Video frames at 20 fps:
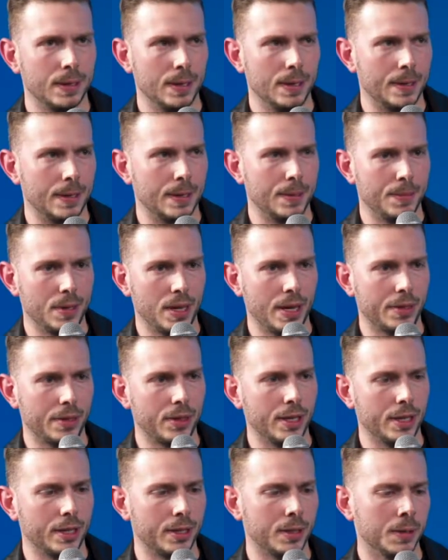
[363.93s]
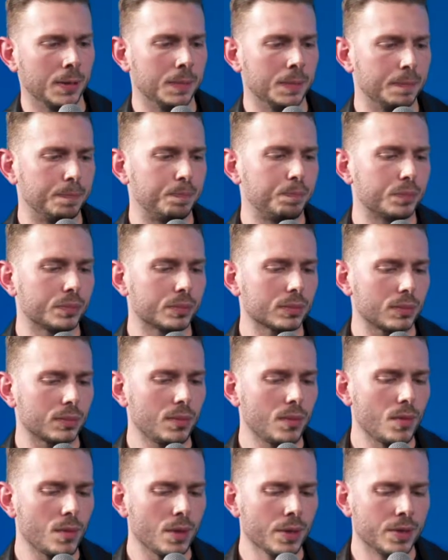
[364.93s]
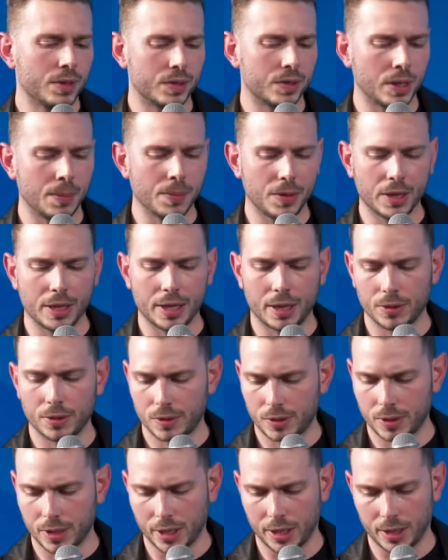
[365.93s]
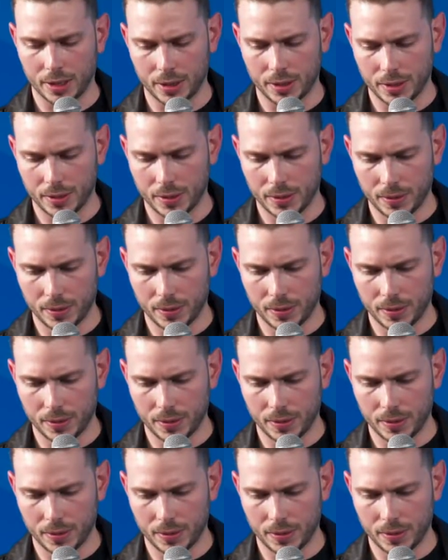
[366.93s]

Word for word: Um, I think something else that